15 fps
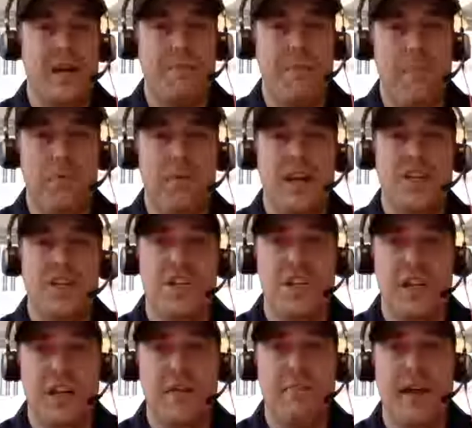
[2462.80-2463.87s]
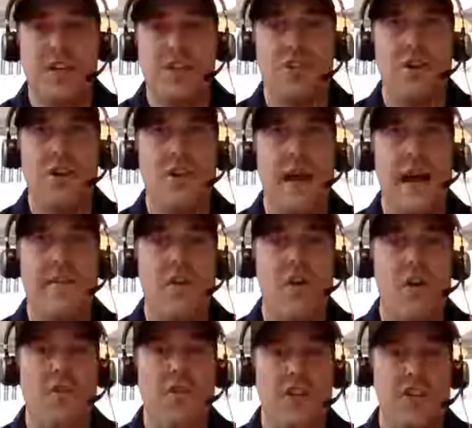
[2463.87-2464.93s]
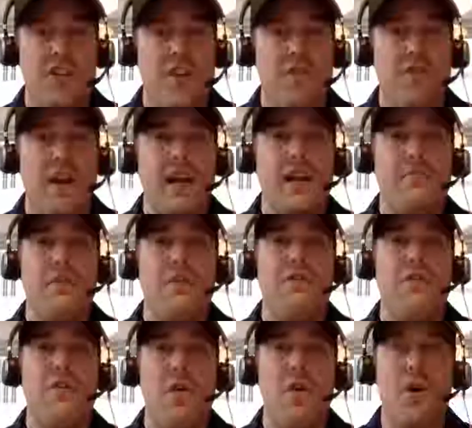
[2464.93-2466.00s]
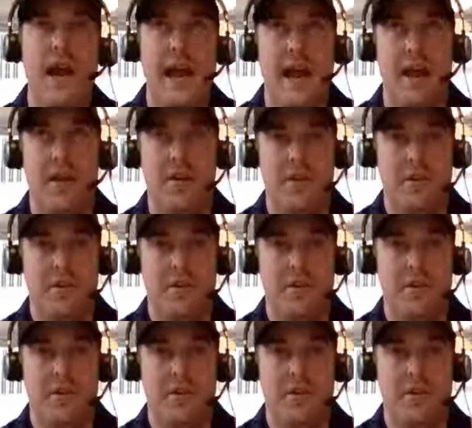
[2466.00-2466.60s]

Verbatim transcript: and preparation, you need to make sure you have all this stuff ready beforehand.